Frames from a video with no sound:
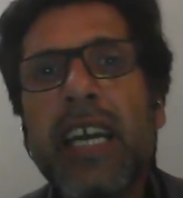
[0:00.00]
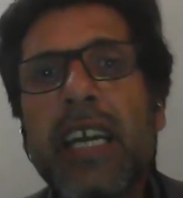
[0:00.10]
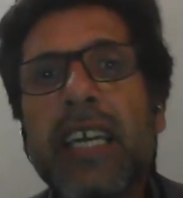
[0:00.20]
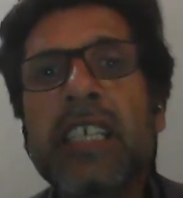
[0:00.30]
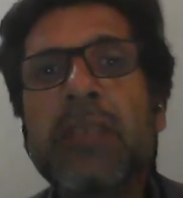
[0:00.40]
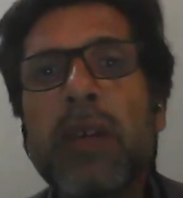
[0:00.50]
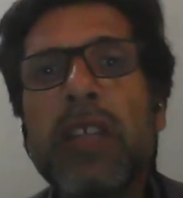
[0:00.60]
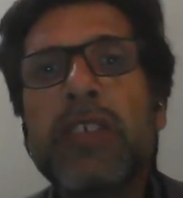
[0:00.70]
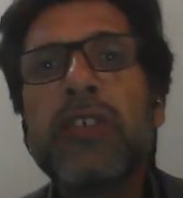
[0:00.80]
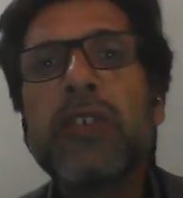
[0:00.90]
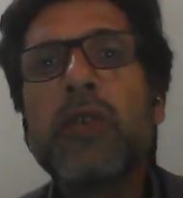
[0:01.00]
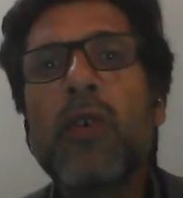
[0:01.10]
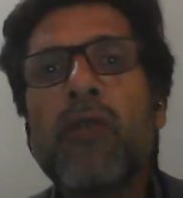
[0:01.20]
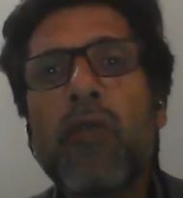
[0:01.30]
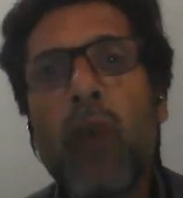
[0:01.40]
expulsion
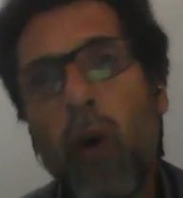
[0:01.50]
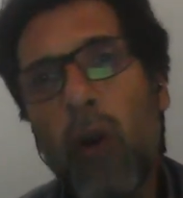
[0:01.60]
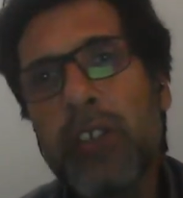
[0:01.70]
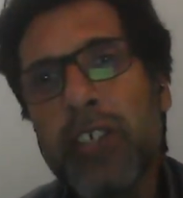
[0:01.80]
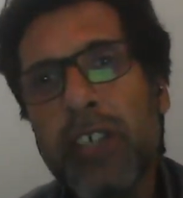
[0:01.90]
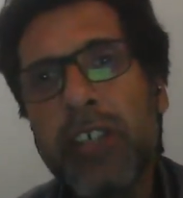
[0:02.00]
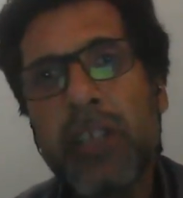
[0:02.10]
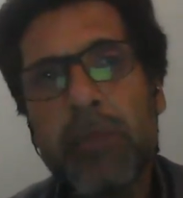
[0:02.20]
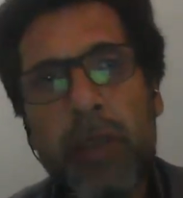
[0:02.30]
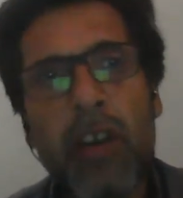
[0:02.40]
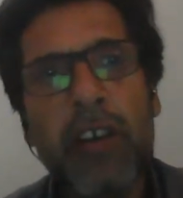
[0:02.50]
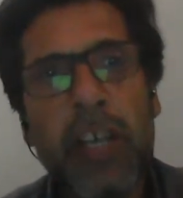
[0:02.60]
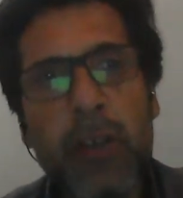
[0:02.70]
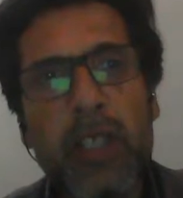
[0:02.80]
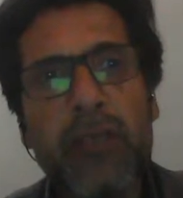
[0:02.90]
of all children
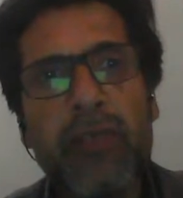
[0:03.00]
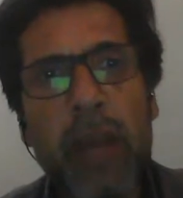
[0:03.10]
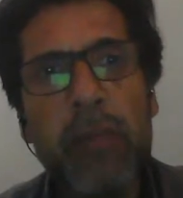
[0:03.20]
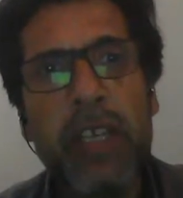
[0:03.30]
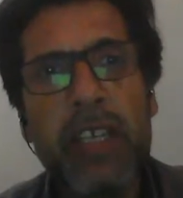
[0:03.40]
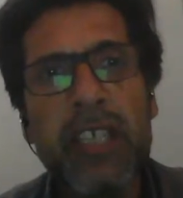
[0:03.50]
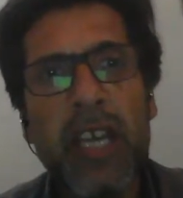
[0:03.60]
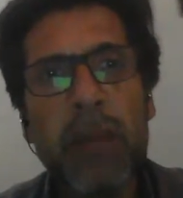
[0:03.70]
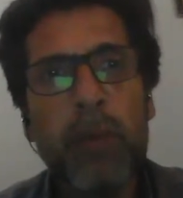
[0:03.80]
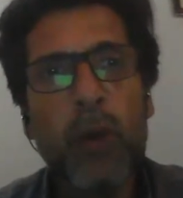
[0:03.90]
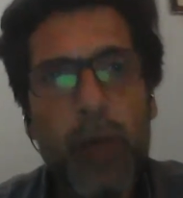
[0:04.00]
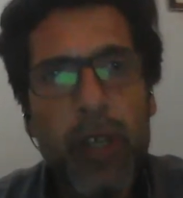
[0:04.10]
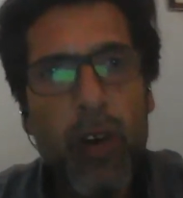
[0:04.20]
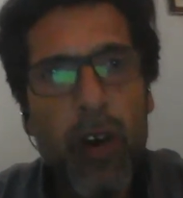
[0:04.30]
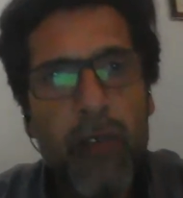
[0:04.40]
belonging to the families
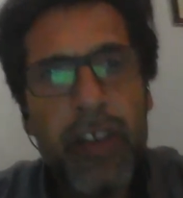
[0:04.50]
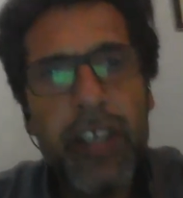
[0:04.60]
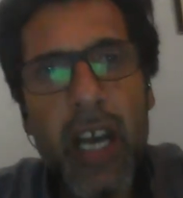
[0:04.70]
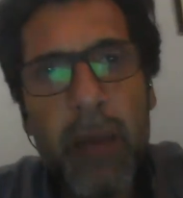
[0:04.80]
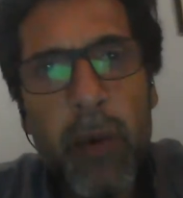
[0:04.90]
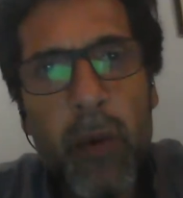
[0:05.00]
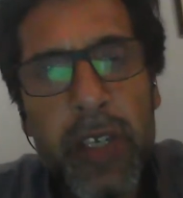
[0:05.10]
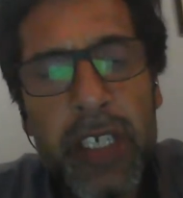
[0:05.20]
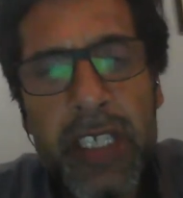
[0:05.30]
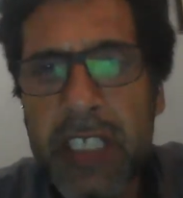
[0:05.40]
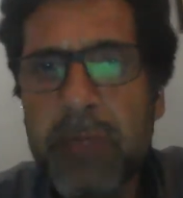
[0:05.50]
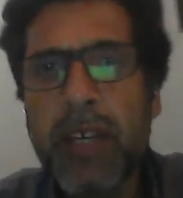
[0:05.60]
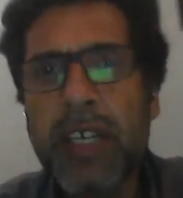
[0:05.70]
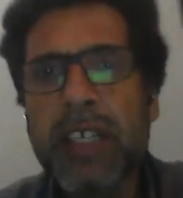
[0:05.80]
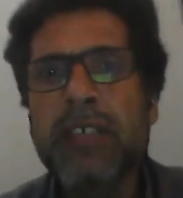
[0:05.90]
approving of and upholding this
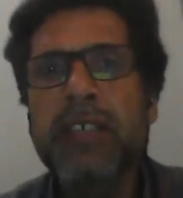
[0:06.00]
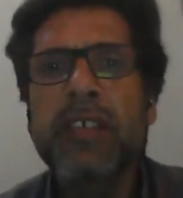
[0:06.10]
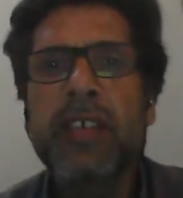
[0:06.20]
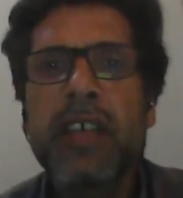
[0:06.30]
practice.